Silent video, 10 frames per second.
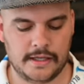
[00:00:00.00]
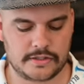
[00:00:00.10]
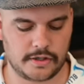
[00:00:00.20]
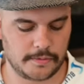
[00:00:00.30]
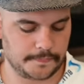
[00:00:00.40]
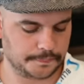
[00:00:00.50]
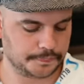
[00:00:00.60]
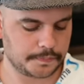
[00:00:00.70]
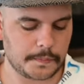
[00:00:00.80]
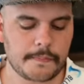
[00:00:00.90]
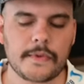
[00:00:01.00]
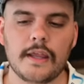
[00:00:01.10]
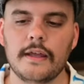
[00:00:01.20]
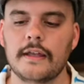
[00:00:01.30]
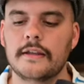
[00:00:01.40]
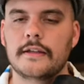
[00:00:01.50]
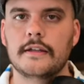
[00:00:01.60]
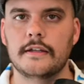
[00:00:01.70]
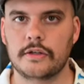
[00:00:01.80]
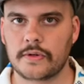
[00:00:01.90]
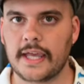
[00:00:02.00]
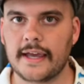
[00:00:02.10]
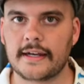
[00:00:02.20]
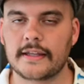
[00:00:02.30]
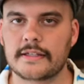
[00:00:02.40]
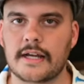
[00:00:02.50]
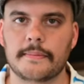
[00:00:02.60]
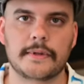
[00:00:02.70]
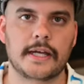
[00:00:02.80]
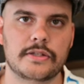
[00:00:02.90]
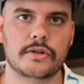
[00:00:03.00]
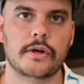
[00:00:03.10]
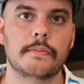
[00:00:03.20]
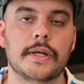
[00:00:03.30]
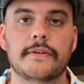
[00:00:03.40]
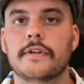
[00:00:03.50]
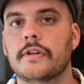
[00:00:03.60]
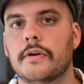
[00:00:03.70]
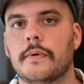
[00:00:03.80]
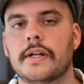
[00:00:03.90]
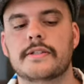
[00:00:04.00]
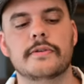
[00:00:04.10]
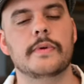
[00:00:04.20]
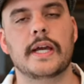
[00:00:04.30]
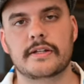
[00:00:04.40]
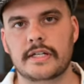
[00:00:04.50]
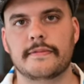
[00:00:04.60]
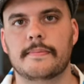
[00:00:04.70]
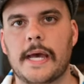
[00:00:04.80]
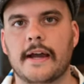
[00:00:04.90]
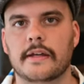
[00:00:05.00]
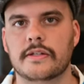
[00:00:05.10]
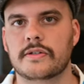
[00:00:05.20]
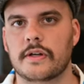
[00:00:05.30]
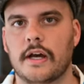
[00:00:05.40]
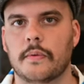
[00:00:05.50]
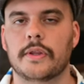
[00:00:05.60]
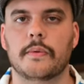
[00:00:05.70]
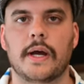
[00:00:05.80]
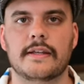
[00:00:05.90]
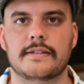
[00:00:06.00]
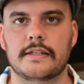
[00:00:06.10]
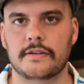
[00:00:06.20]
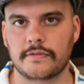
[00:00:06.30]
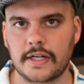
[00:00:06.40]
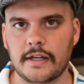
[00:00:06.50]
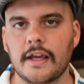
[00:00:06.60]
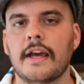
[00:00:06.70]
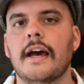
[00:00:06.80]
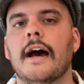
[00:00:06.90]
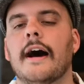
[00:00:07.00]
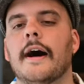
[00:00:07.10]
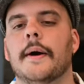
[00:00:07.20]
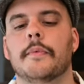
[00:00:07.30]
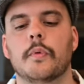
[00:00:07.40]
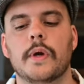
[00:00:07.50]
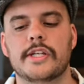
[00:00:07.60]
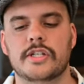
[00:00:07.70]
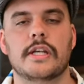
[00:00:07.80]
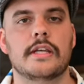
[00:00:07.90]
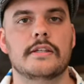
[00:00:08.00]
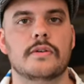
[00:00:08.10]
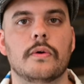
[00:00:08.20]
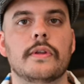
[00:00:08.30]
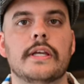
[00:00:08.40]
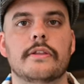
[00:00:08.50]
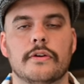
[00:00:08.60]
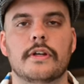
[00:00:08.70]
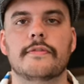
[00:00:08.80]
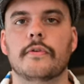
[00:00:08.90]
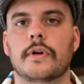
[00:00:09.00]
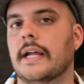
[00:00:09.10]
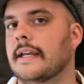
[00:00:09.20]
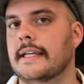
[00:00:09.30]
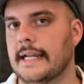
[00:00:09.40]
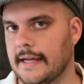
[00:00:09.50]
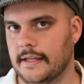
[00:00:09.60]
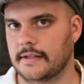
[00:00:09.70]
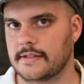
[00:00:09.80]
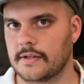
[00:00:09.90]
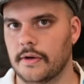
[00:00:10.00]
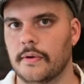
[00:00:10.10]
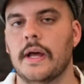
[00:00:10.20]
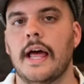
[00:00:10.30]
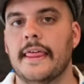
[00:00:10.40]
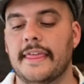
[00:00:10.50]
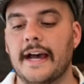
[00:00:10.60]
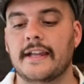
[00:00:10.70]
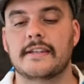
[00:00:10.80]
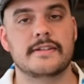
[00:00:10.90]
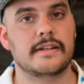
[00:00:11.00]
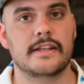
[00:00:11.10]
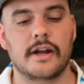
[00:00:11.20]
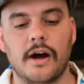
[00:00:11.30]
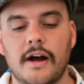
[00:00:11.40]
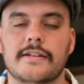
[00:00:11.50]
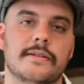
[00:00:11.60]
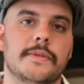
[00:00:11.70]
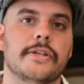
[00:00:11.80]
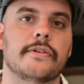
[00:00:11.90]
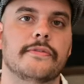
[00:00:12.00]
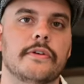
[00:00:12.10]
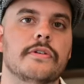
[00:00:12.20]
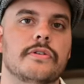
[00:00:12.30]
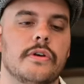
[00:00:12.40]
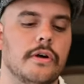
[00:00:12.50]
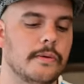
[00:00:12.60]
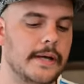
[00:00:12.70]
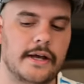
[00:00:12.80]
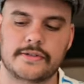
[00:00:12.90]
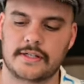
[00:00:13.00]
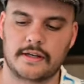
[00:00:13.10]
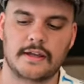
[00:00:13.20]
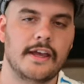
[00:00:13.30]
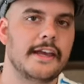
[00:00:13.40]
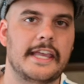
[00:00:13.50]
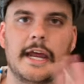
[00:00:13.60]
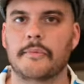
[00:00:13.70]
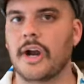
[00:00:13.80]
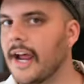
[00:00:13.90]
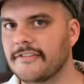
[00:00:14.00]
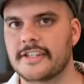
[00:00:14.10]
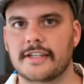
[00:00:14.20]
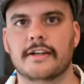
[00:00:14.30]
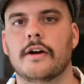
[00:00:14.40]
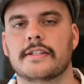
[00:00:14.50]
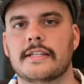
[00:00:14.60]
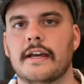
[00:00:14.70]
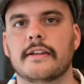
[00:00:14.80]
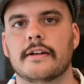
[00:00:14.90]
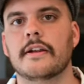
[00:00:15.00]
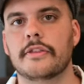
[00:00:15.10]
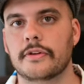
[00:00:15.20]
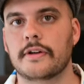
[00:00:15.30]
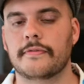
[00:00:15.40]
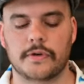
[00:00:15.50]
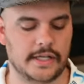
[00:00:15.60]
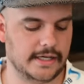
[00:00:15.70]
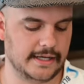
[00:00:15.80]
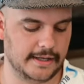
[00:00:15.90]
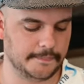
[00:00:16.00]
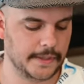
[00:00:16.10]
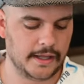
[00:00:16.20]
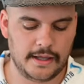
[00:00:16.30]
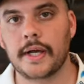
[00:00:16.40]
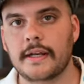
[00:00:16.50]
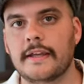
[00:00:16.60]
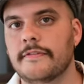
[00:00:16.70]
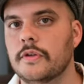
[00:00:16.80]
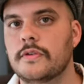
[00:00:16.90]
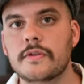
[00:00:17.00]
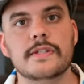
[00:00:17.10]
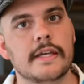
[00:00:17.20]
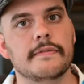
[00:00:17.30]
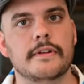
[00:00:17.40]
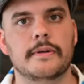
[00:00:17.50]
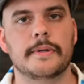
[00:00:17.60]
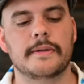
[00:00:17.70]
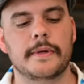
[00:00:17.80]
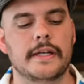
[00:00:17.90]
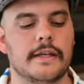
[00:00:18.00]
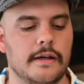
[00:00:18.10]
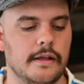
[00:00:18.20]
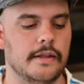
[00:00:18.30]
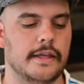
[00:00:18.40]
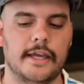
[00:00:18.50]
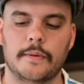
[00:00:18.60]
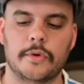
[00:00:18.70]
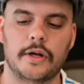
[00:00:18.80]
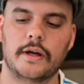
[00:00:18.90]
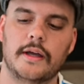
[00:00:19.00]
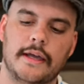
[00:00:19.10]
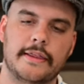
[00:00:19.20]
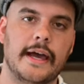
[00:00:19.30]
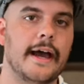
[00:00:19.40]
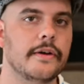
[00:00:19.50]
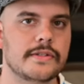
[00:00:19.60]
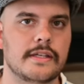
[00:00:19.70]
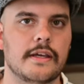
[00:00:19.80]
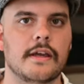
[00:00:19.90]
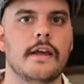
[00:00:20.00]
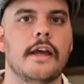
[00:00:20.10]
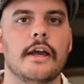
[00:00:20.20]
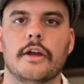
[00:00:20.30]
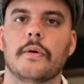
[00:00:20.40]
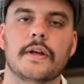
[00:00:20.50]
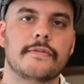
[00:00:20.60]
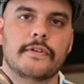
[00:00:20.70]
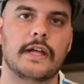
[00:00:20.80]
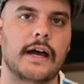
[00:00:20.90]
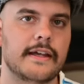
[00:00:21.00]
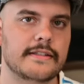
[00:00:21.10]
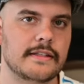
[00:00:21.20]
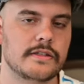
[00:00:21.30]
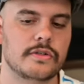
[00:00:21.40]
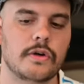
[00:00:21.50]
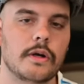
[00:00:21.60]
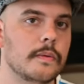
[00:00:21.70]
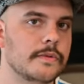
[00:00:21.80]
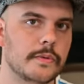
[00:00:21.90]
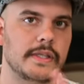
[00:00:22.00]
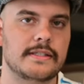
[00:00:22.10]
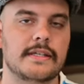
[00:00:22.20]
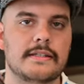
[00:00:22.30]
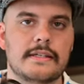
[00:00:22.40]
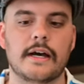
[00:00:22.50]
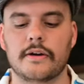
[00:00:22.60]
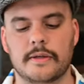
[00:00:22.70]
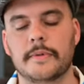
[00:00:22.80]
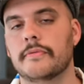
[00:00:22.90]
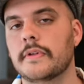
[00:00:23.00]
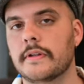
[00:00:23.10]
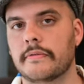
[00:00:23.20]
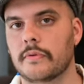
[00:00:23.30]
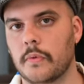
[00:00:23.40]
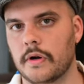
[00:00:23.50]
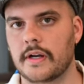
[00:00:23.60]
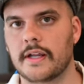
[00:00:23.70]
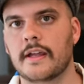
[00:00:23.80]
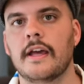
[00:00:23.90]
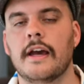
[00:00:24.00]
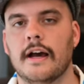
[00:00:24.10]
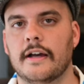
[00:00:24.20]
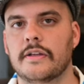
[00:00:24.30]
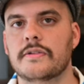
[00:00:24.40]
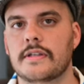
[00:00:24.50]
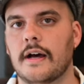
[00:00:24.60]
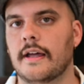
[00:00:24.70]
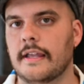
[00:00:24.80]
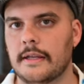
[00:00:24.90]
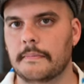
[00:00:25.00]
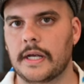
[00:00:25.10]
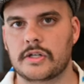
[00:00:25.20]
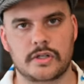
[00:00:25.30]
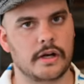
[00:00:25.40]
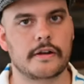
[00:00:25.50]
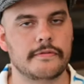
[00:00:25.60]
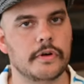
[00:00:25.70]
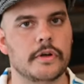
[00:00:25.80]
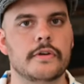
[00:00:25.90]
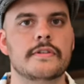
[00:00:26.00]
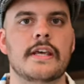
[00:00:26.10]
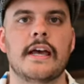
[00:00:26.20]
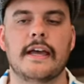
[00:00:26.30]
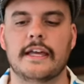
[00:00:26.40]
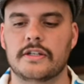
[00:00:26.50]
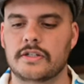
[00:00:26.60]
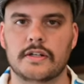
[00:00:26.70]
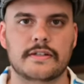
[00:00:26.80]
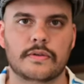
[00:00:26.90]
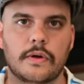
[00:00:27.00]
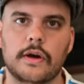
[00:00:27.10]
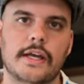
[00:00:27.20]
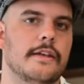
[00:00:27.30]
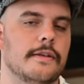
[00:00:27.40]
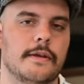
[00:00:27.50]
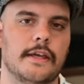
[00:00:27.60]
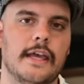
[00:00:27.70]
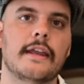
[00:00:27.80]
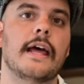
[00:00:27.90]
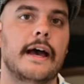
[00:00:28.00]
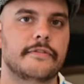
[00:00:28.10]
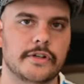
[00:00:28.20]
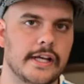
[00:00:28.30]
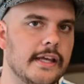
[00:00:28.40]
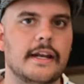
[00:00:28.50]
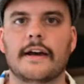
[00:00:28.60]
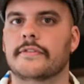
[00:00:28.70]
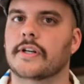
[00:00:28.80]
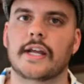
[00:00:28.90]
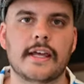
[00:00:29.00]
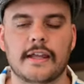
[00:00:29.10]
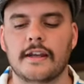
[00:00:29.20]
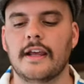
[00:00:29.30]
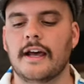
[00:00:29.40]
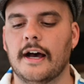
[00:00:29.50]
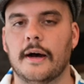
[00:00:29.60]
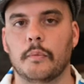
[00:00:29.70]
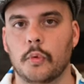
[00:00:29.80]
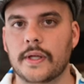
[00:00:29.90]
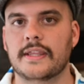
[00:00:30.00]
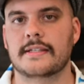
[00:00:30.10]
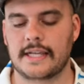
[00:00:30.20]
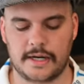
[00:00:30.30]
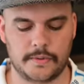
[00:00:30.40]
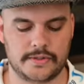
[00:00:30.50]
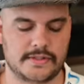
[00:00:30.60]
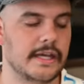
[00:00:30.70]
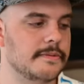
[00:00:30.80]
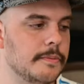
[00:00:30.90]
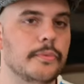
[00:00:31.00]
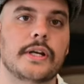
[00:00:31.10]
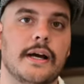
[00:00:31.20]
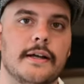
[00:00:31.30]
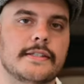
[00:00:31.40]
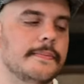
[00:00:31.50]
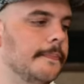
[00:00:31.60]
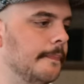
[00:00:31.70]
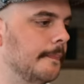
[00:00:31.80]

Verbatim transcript: So you can get the top strobe, but if you don't want to, we actually have a package uh, with the YST3 um, which is only $34.99. So that is an awesome deal for a strobe, housing, camera, everything all together, $34.99. But if you do save a little bit of money on the camera and the housing, going for the highest end strobes with the TTL can be really rewarding. Uh, you saw it in my shark photos. It's just hit after hit after hit um, with this camera. So that's been pretty awesome.